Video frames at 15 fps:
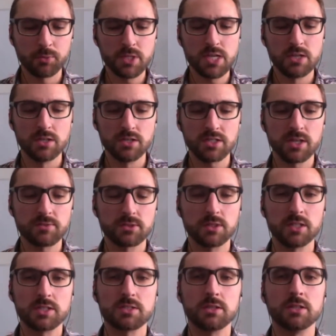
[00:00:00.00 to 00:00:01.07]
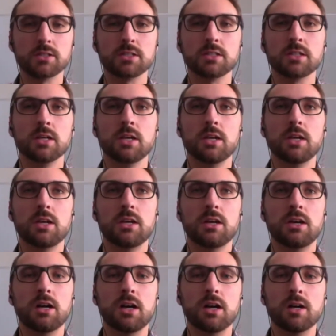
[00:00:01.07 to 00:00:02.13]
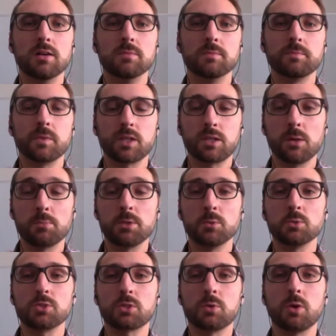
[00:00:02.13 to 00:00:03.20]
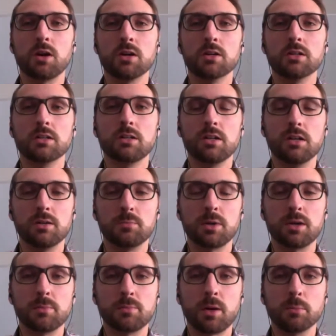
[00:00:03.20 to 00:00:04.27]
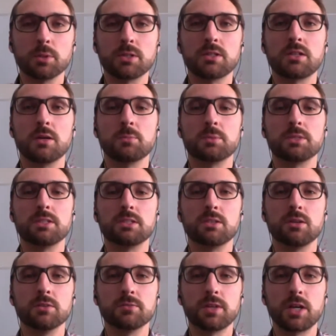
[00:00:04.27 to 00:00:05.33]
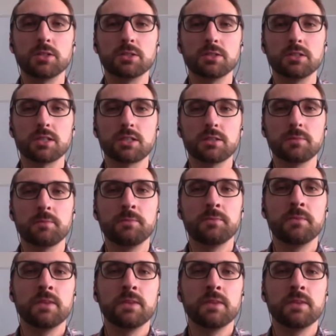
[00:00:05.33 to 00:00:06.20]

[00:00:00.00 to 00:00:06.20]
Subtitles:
And about 3 years after I started, the company was acquired by a public company called ValueClick.